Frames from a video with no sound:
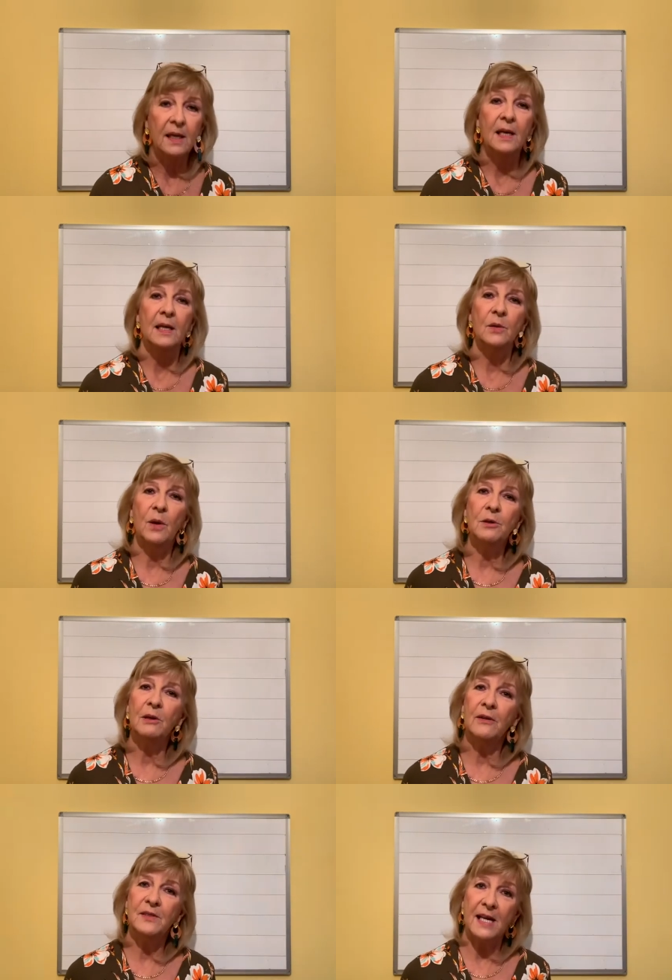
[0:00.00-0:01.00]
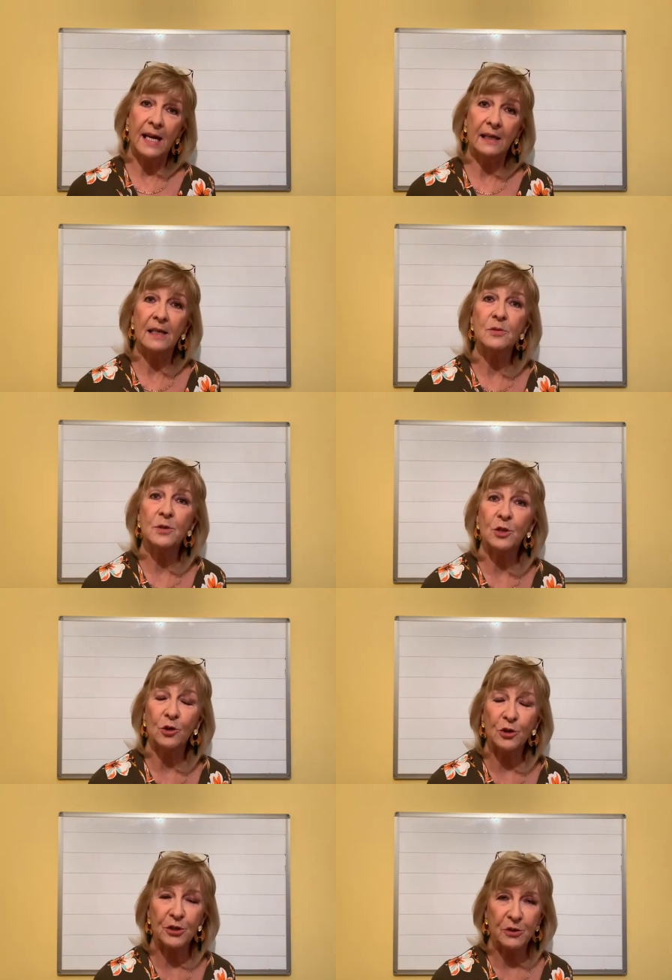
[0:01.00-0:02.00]
The one who lived in England was called
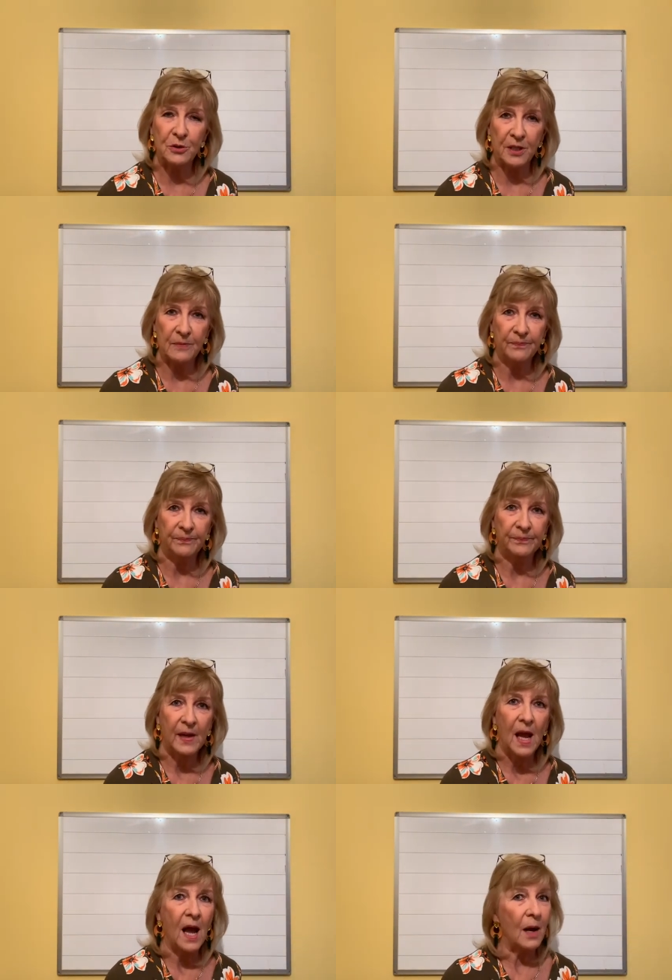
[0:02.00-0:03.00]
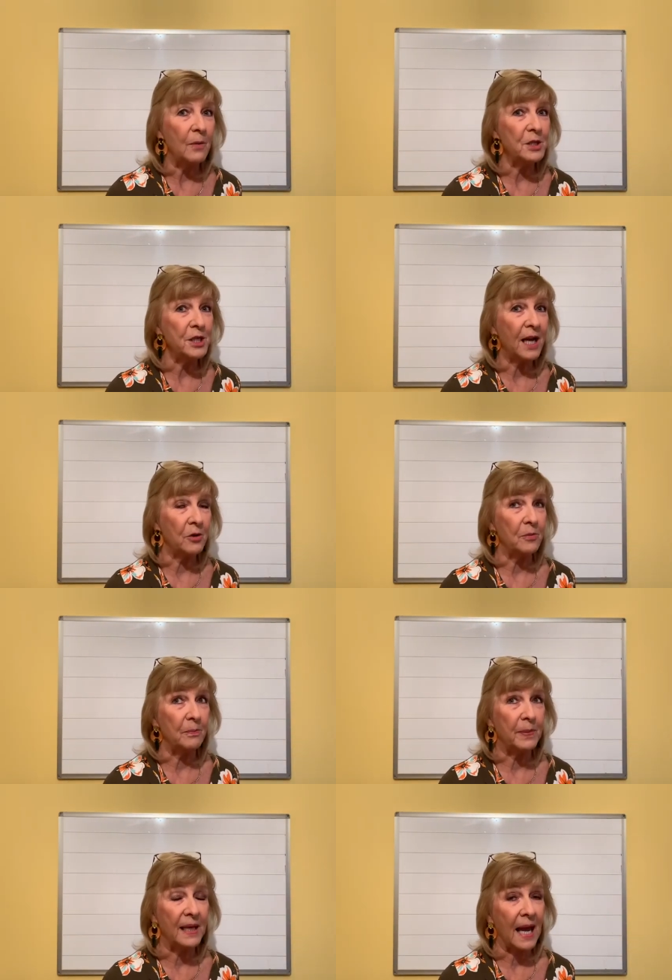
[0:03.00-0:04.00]
Susan. And when she
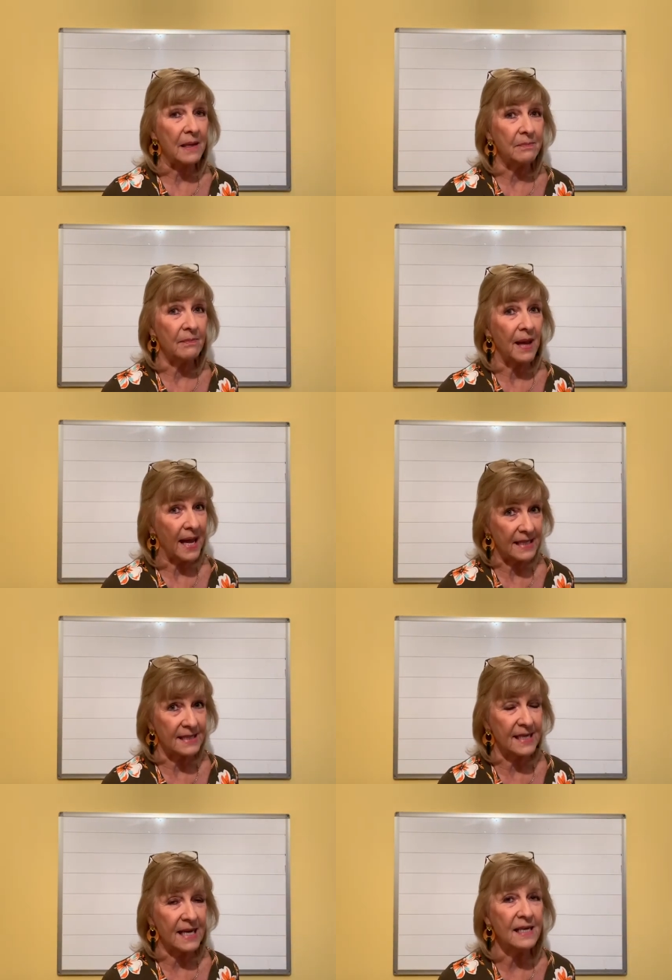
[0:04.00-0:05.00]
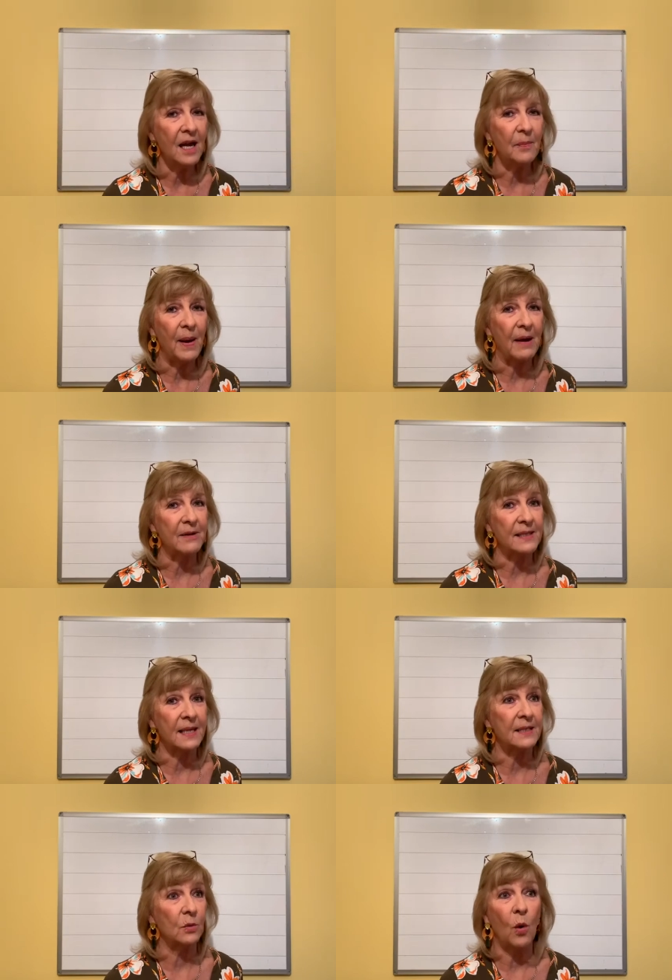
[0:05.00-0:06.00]
became 18, her parents
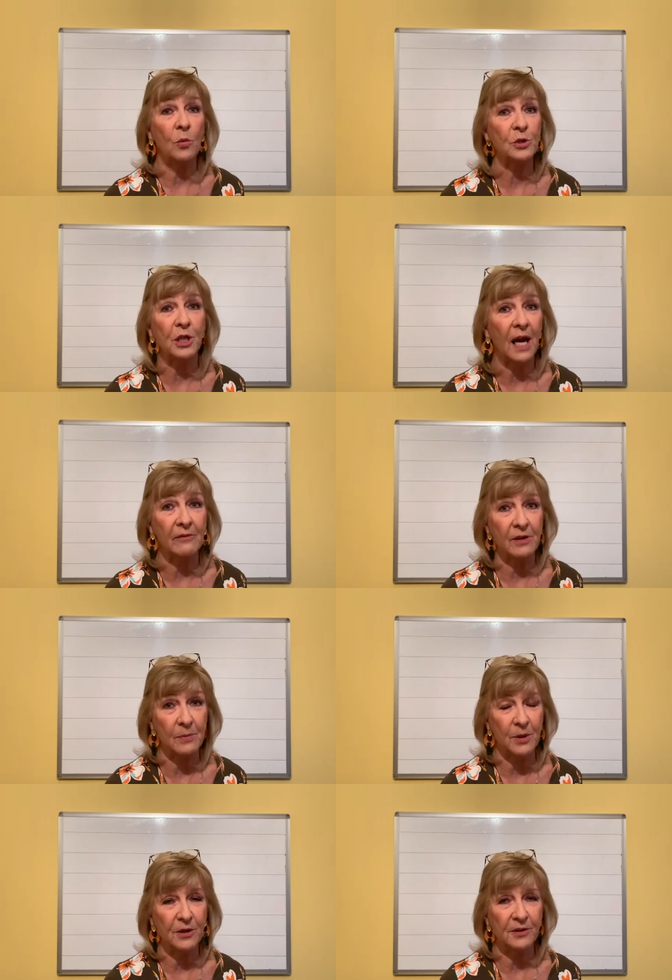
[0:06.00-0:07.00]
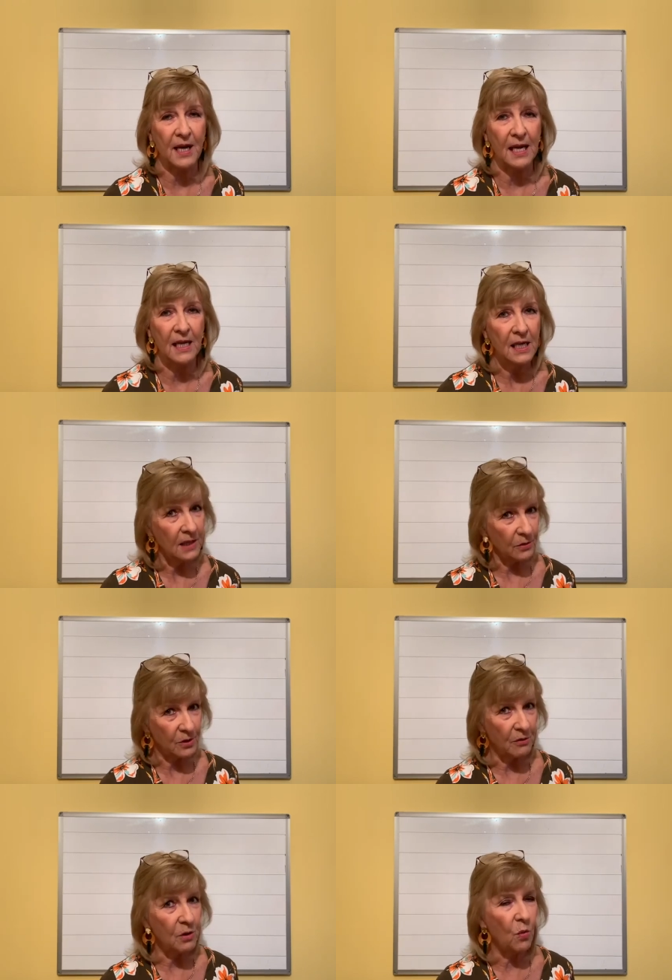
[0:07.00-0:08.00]
asked her, what would you like for your birthday? There was
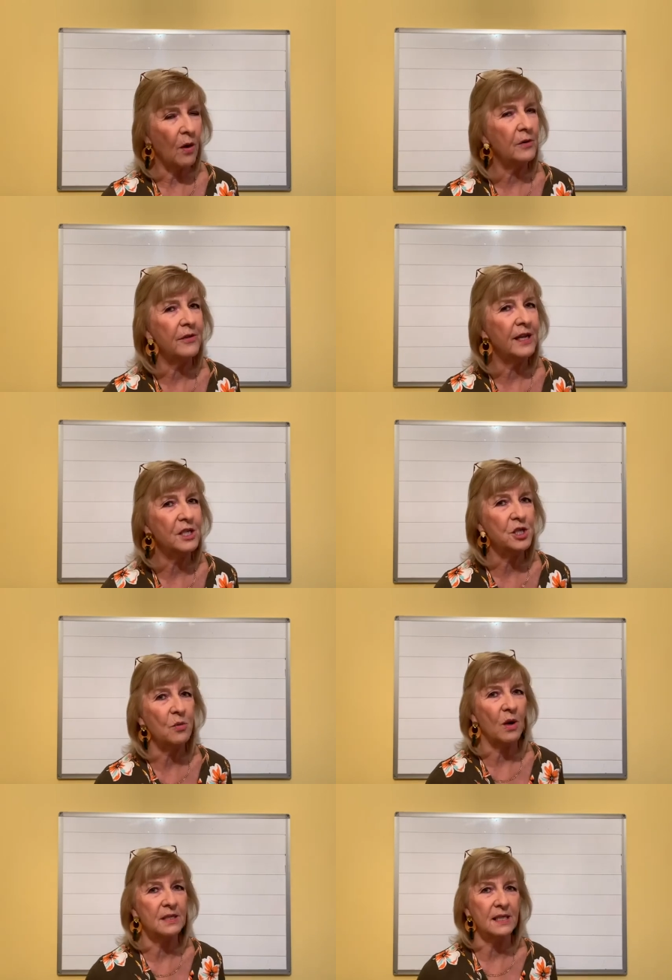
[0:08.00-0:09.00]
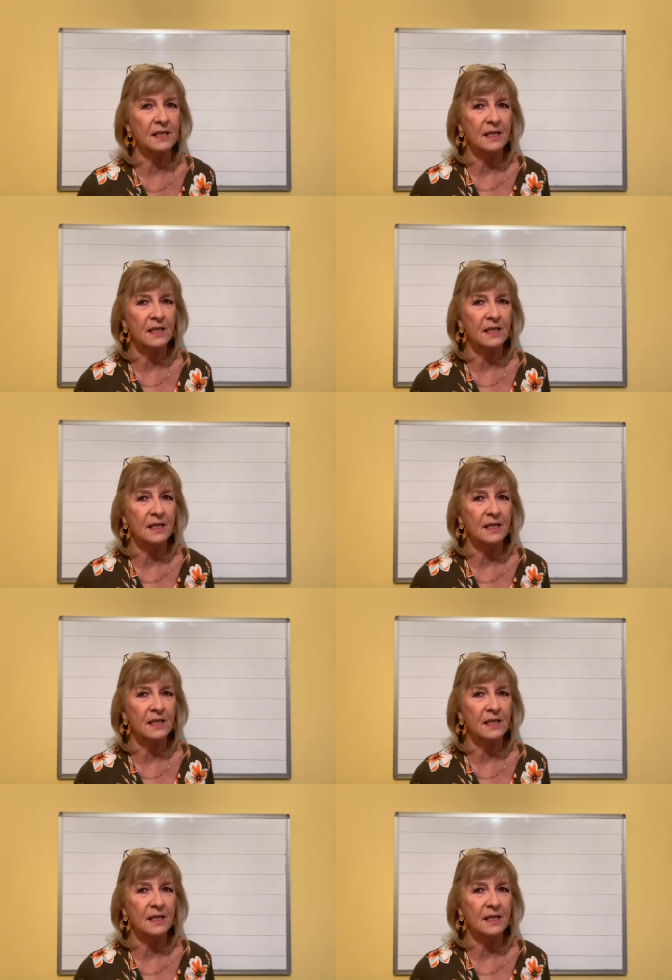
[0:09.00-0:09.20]
only one thing she wanted.